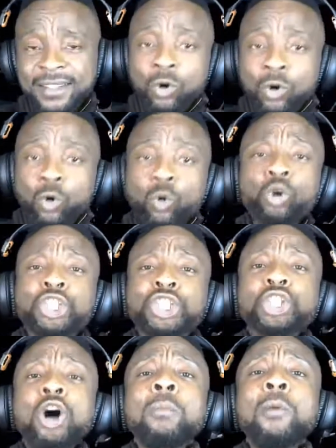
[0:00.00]

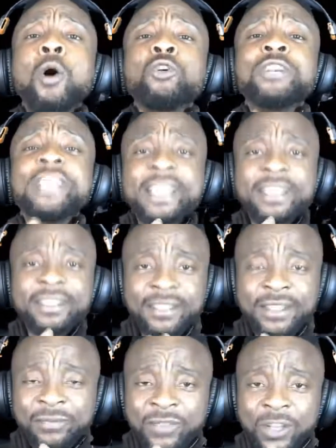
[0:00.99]
Oshiomole,
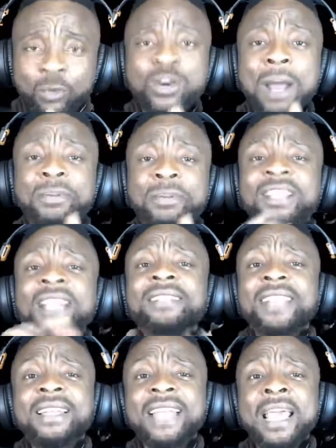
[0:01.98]
who
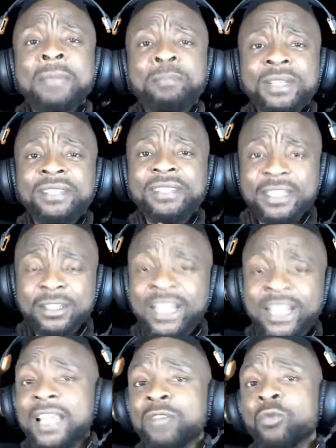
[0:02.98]
represented APC,
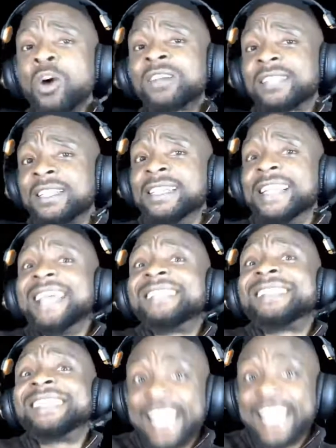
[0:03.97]
later it was in
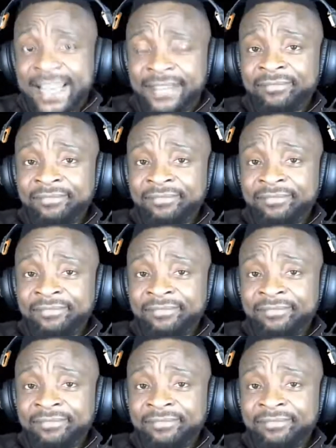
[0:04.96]
ACN,